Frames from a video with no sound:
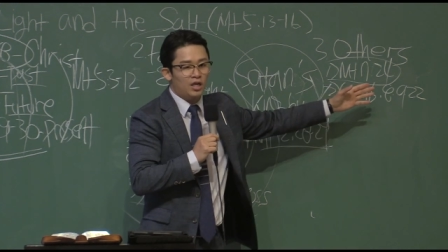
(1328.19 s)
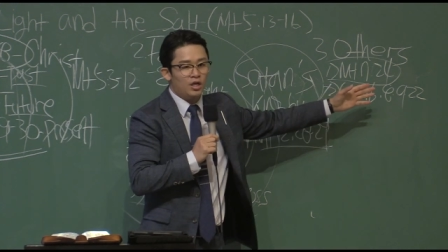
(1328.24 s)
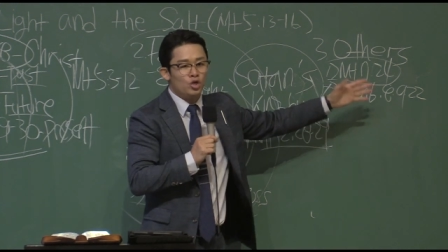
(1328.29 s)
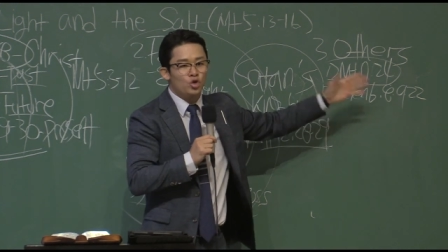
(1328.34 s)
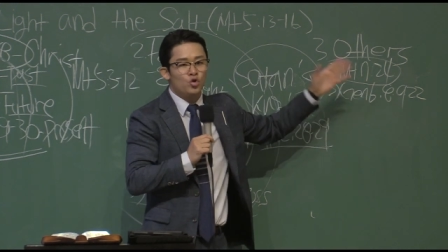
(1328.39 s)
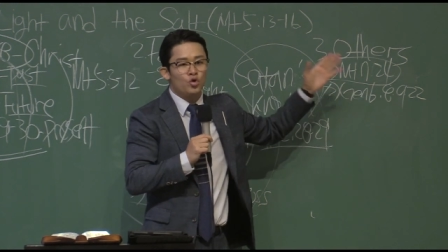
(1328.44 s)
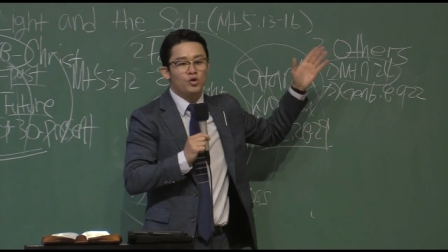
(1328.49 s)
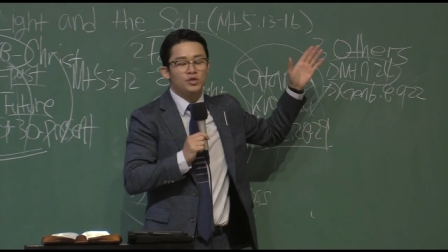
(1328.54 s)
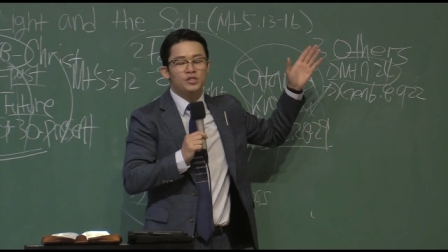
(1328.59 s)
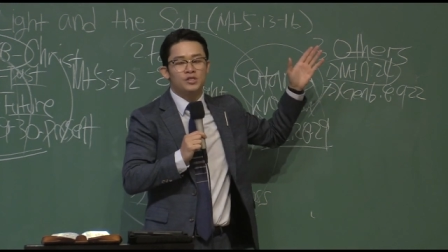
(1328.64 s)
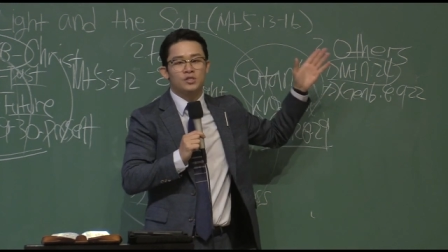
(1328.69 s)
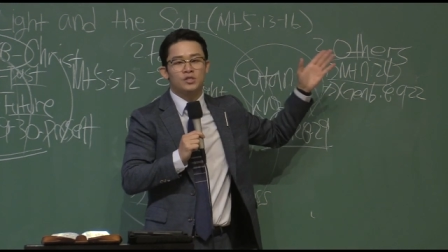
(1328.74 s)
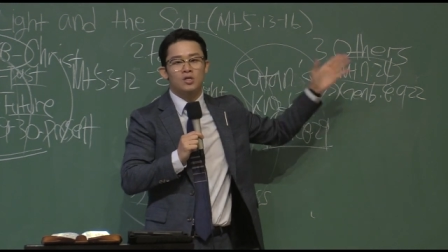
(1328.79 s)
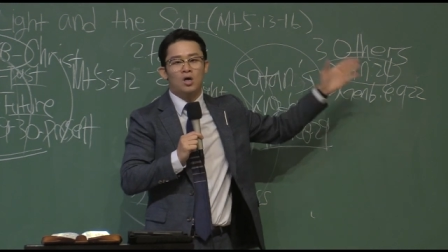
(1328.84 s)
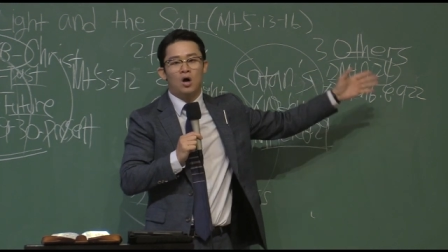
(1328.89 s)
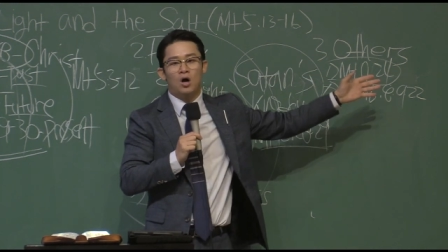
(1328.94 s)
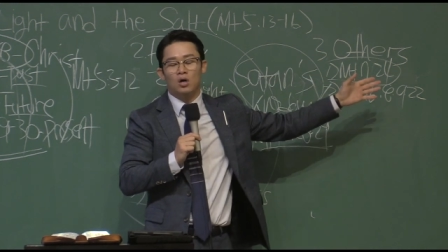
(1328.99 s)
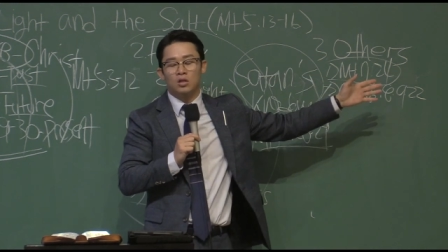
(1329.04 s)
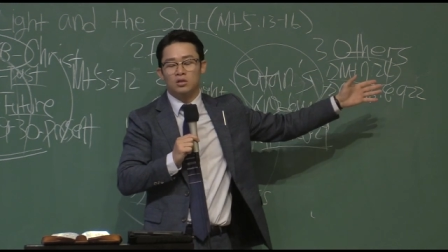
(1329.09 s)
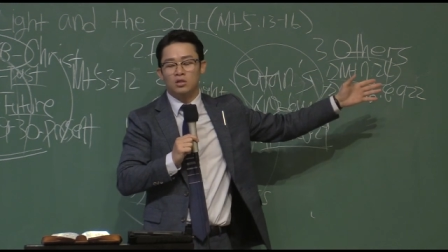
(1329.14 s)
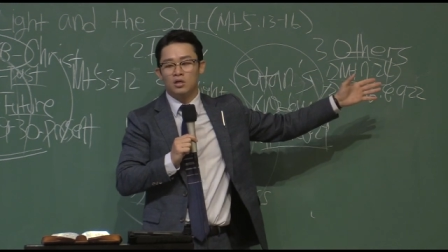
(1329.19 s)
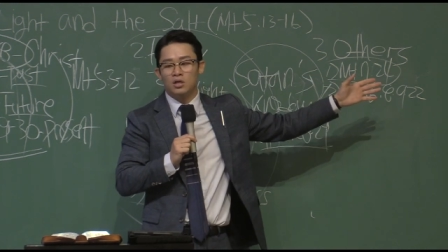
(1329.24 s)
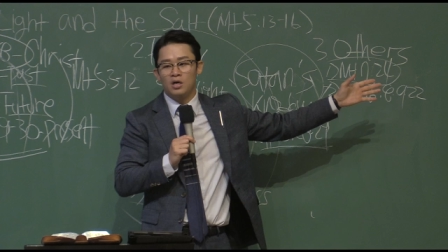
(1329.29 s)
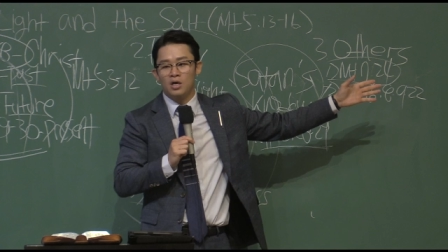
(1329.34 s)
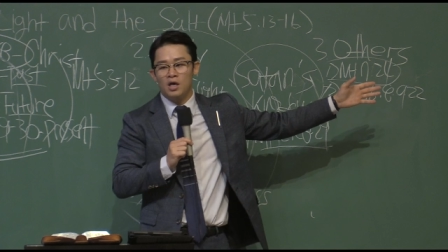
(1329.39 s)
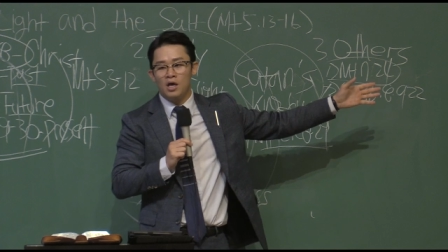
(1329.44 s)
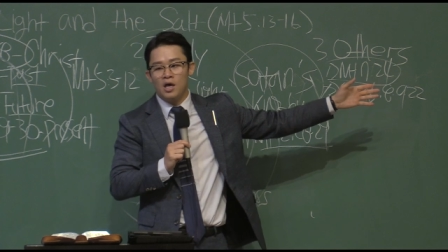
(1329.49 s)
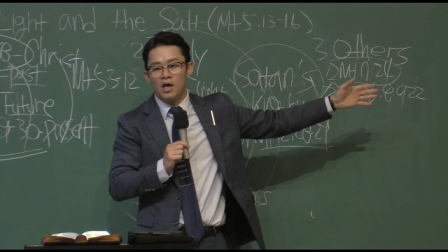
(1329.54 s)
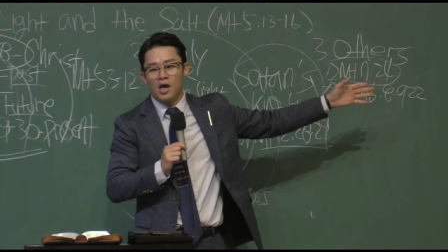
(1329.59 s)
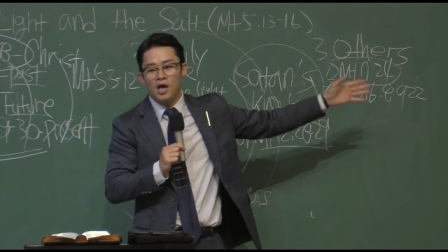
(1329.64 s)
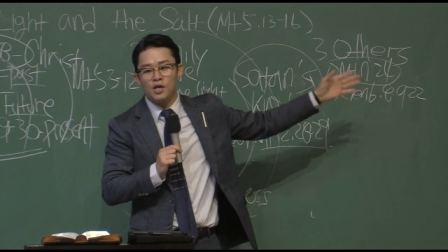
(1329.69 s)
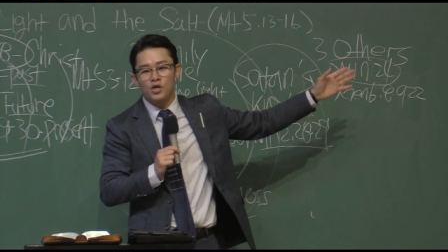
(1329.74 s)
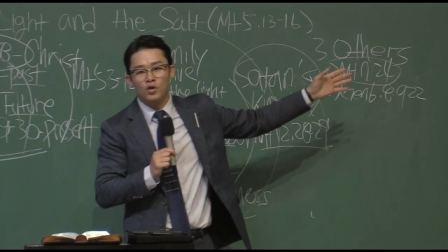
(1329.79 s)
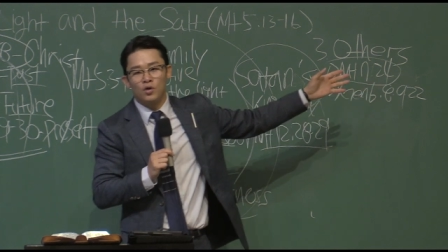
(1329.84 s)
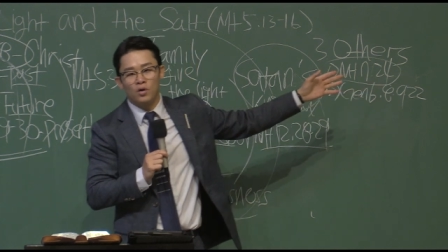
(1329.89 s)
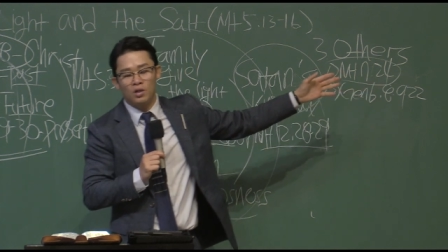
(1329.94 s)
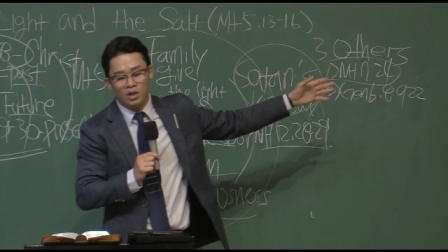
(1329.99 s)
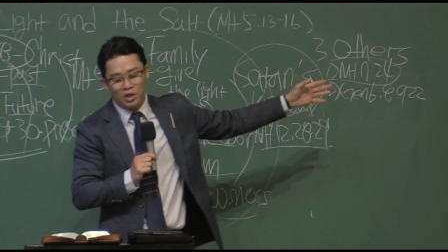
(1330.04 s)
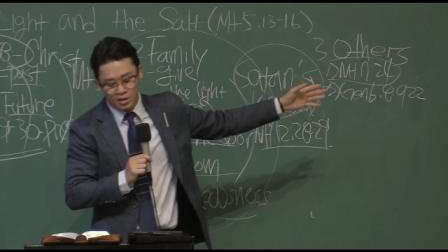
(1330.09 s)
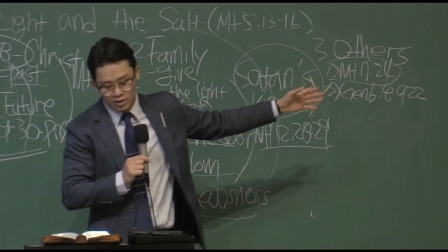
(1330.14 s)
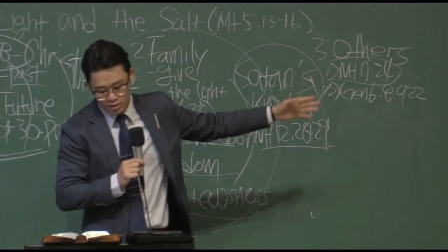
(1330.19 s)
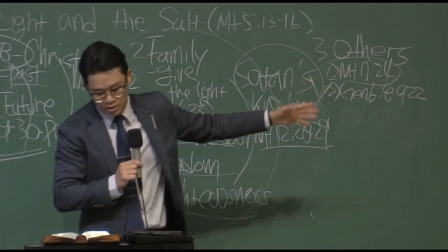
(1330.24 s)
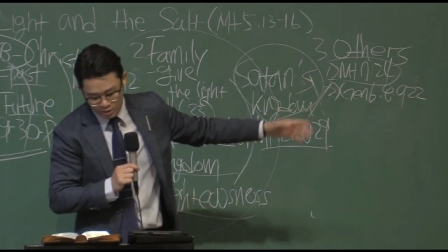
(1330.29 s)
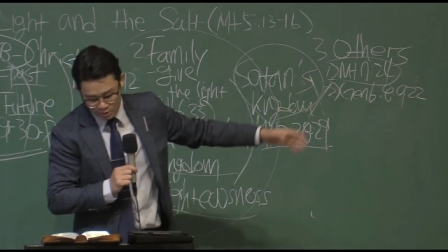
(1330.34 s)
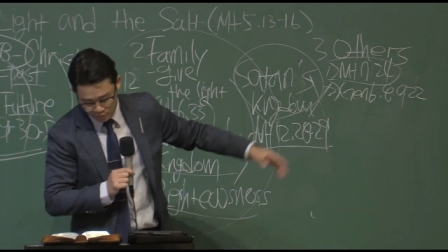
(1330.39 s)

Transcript: your salt and your light.